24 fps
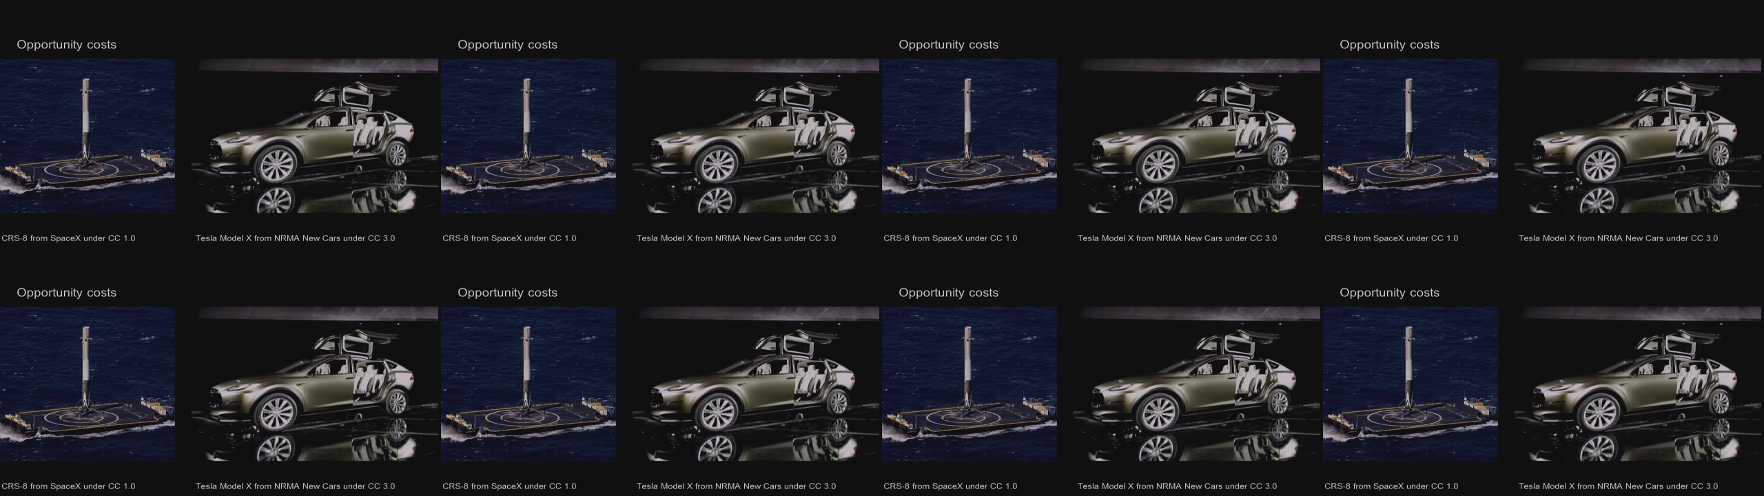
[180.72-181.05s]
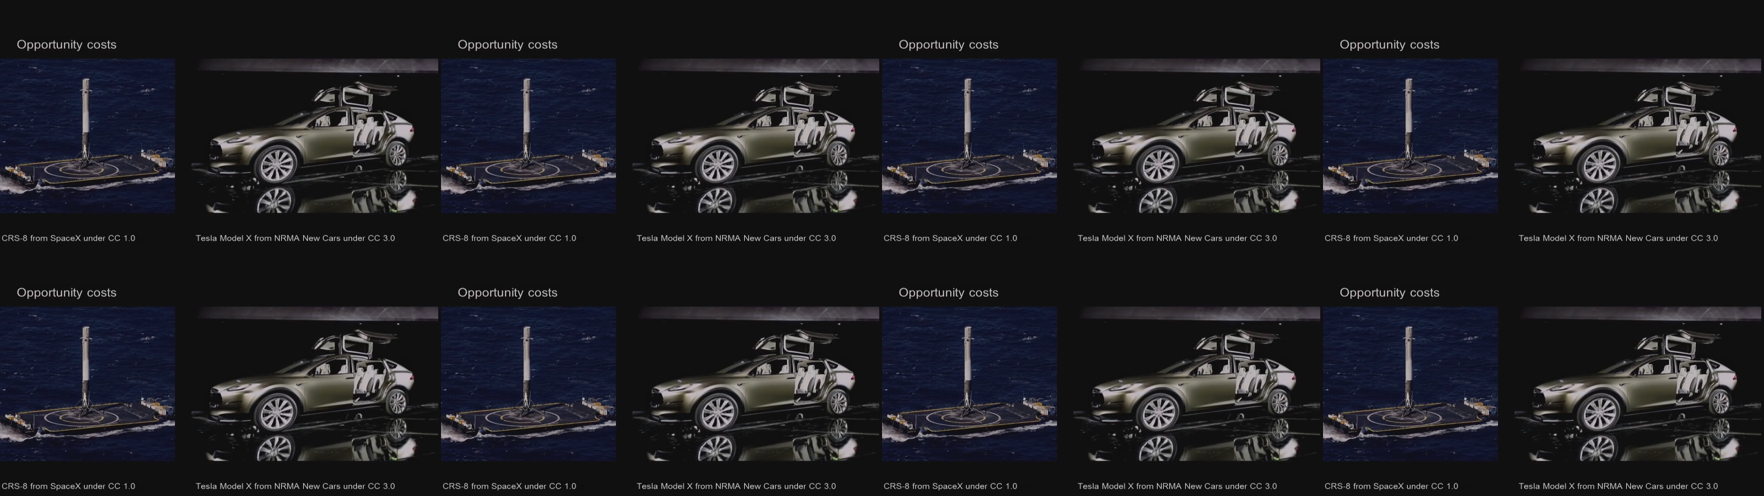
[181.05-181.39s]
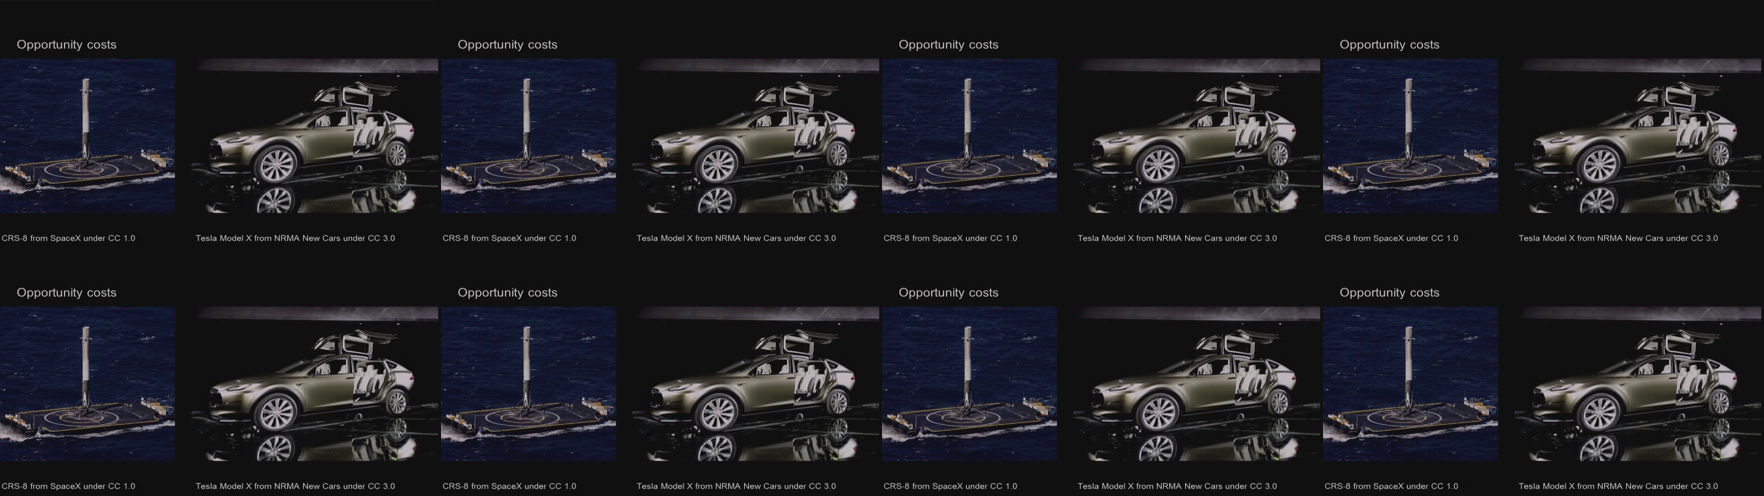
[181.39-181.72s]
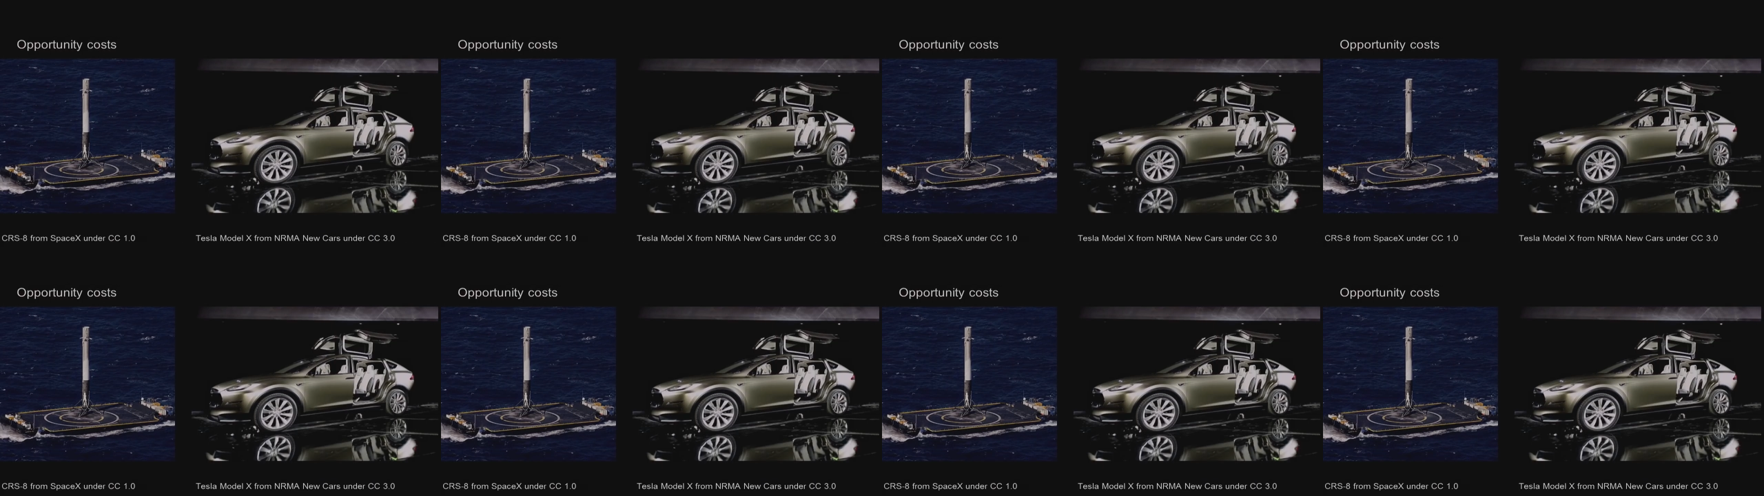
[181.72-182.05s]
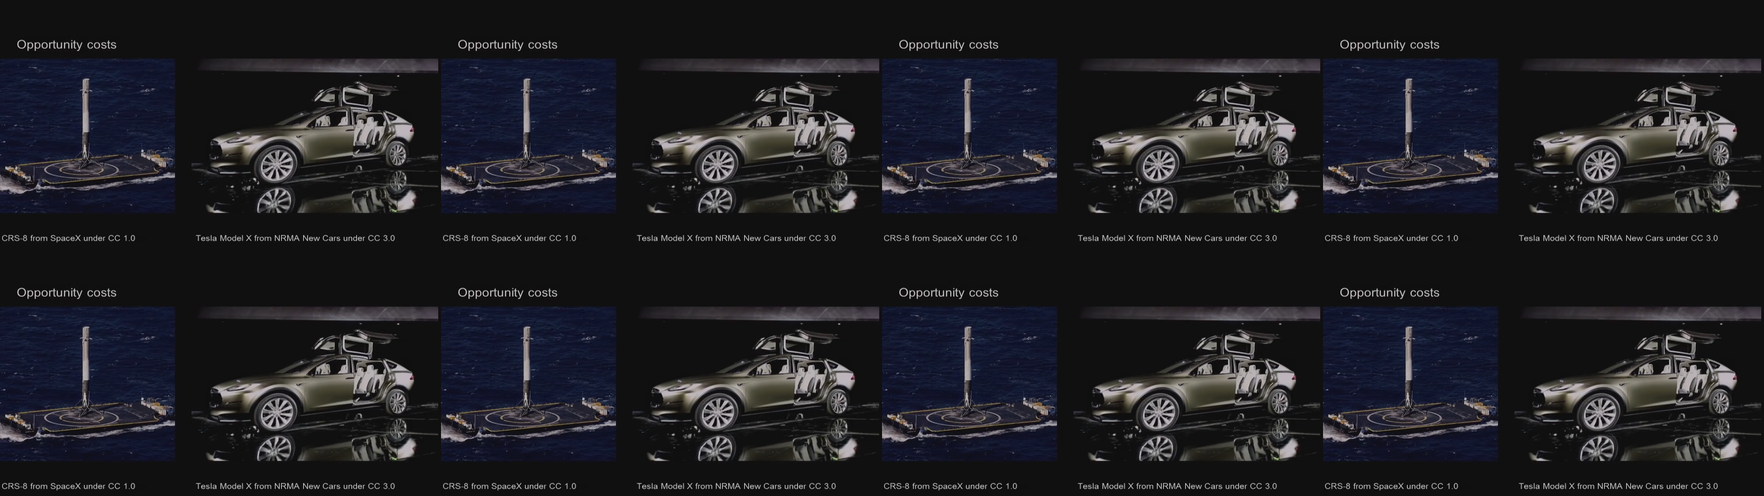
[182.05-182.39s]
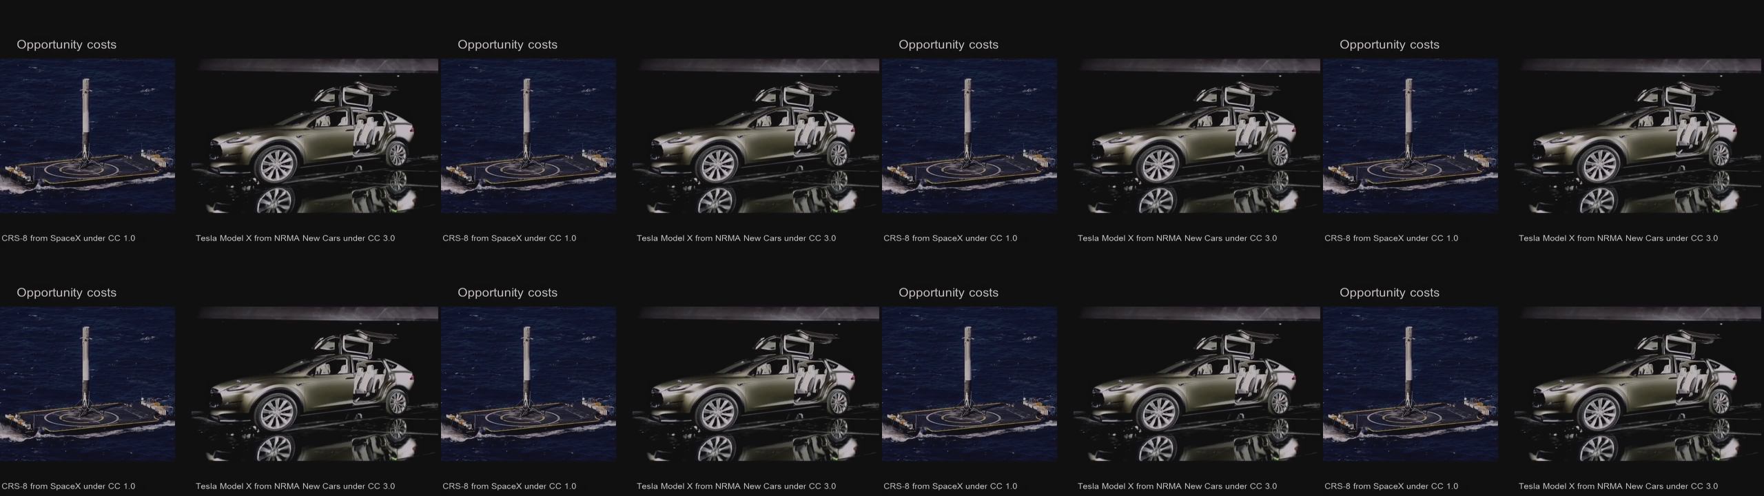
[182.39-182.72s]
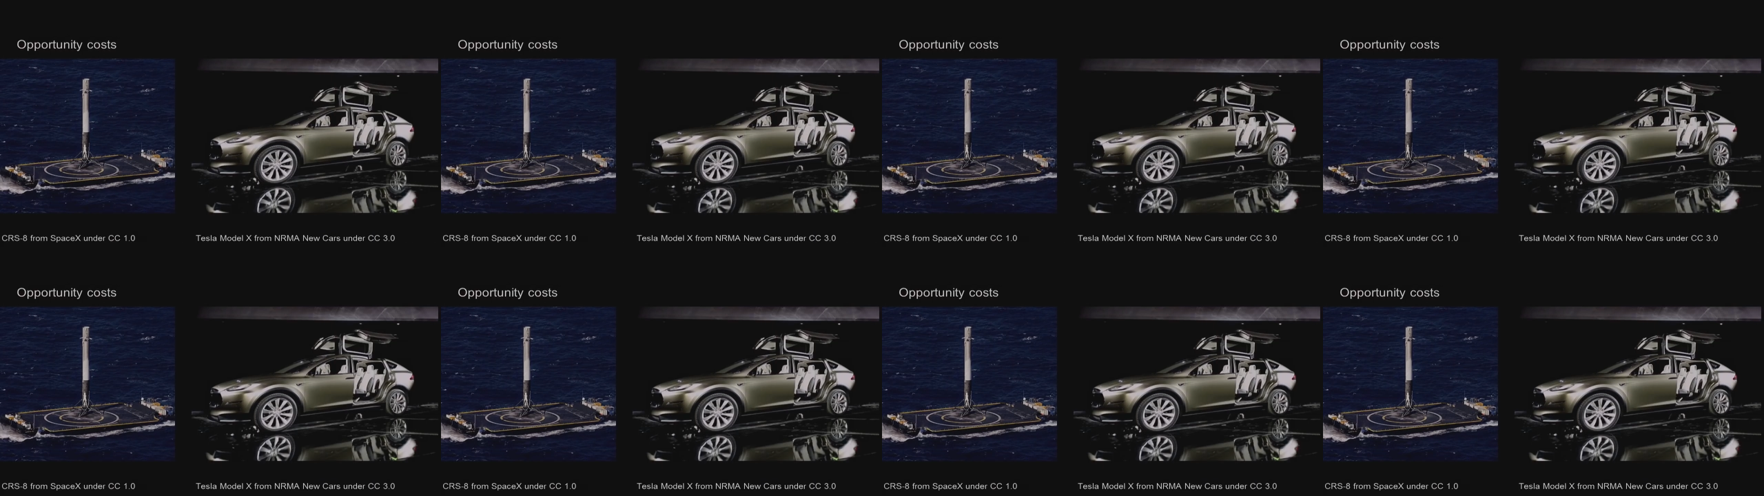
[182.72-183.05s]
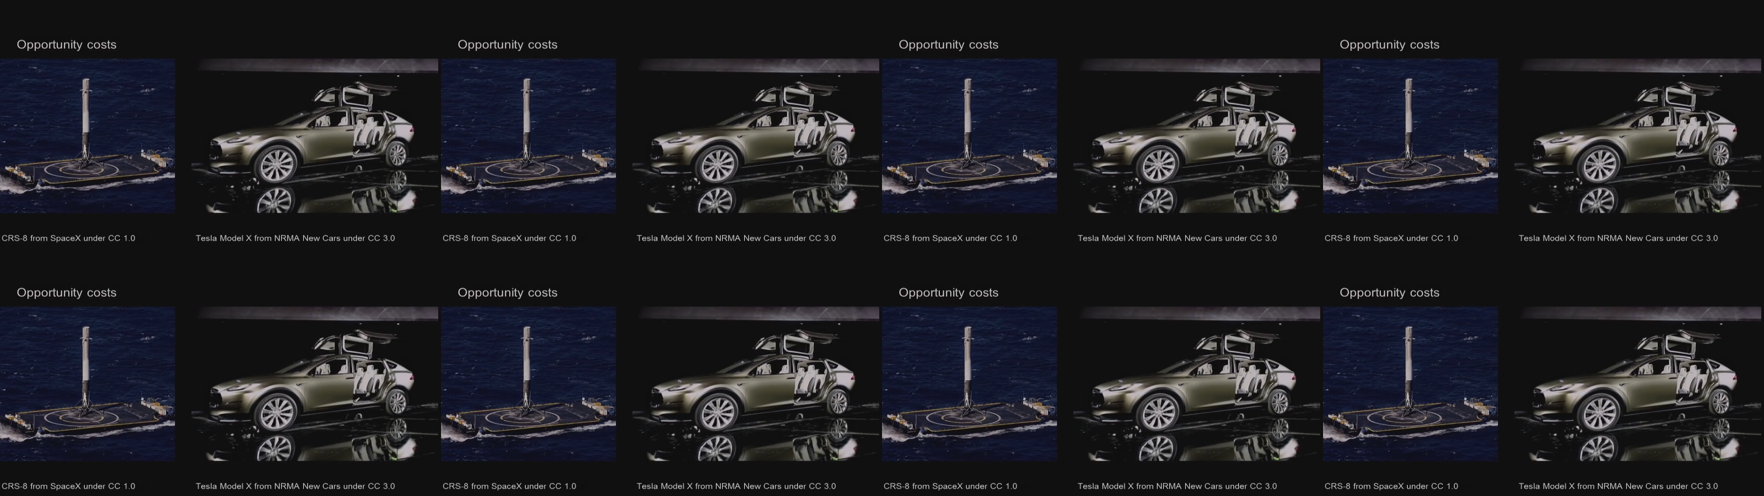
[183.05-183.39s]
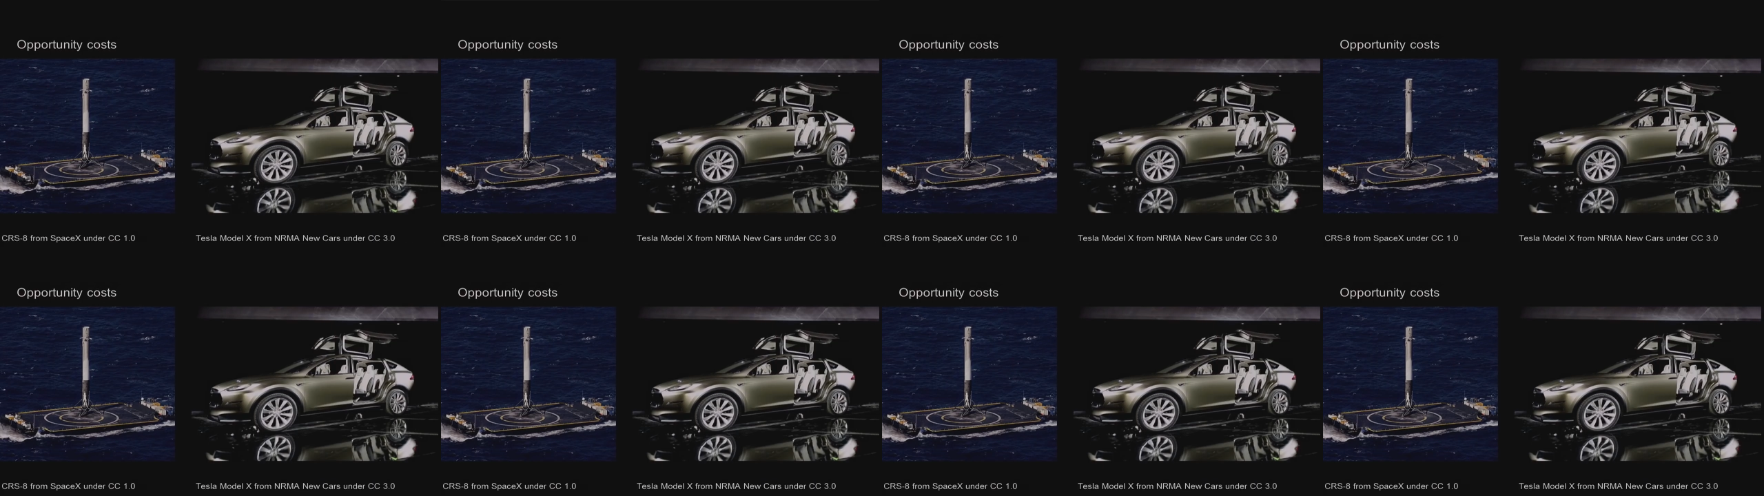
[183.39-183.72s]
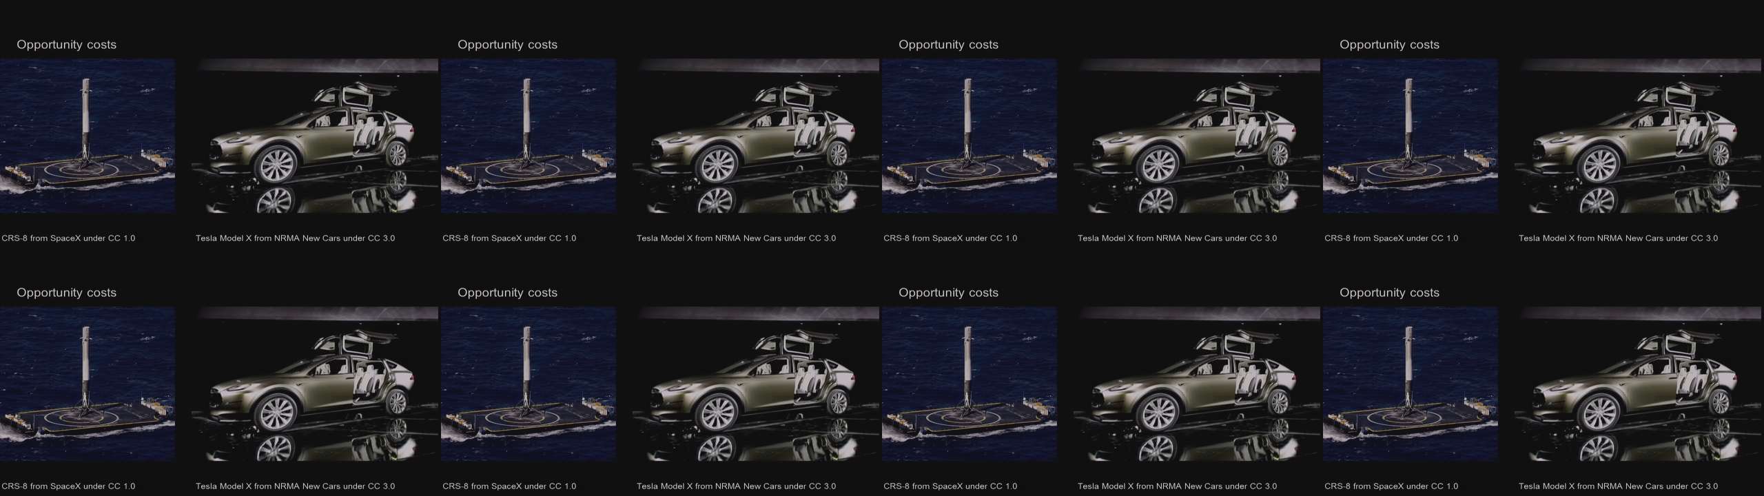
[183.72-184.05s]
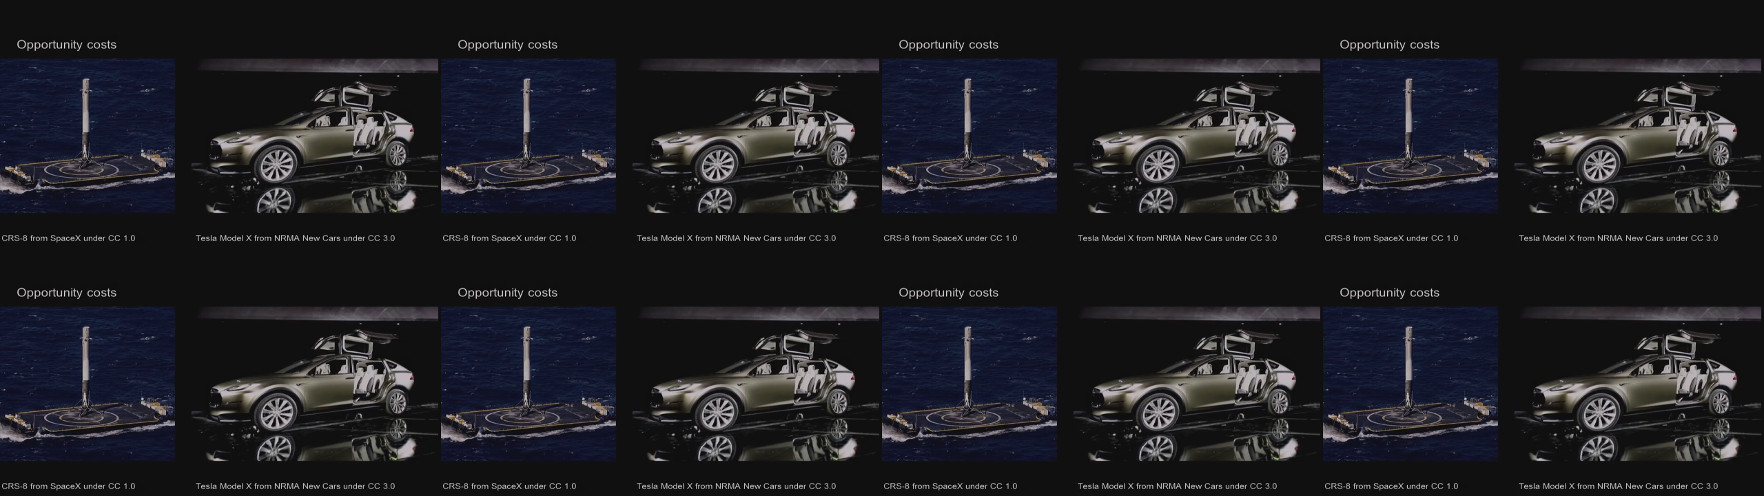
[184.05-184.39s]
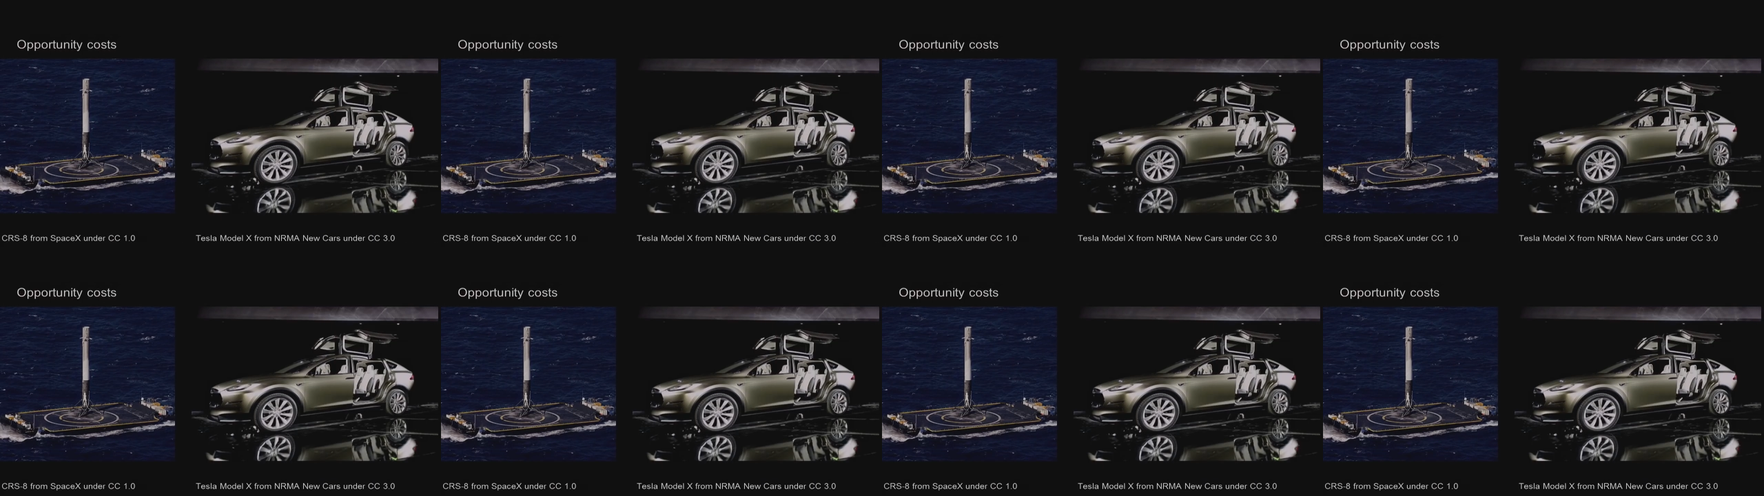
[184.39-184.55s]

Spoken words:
No face is visible, so there are no lips to read.